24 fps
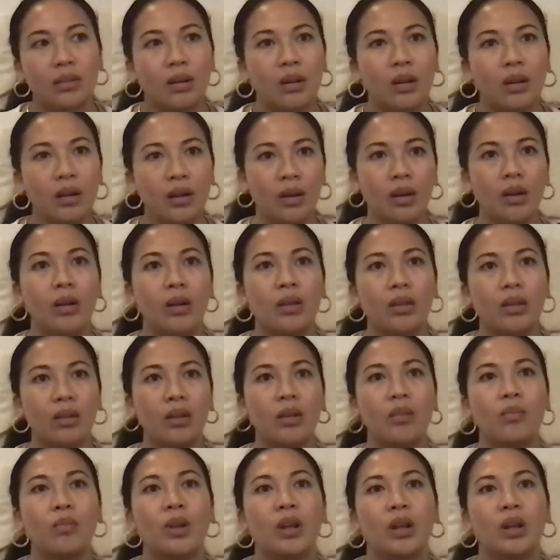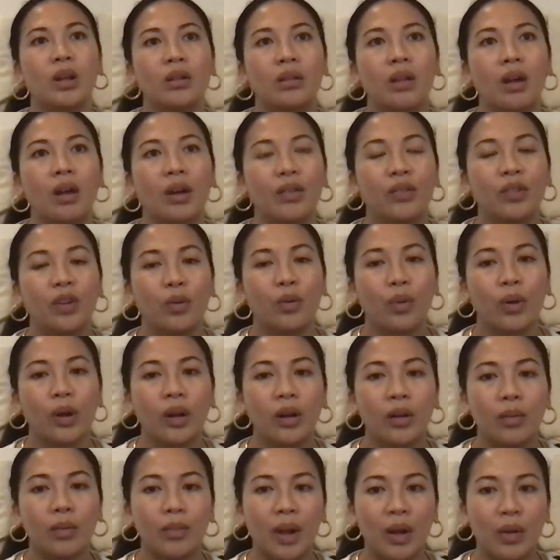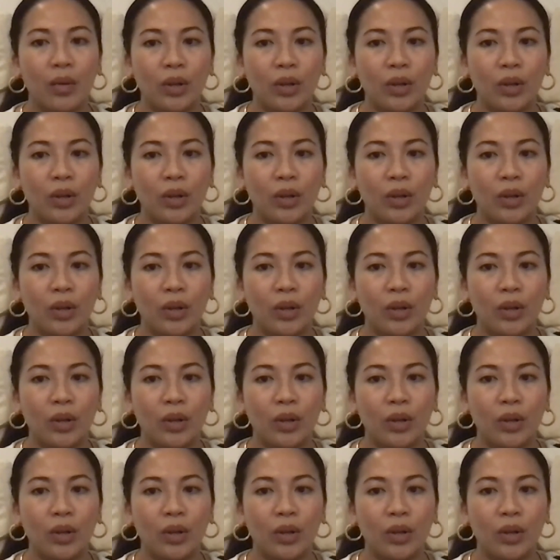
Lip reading: a theme in a lot of your work, Matt,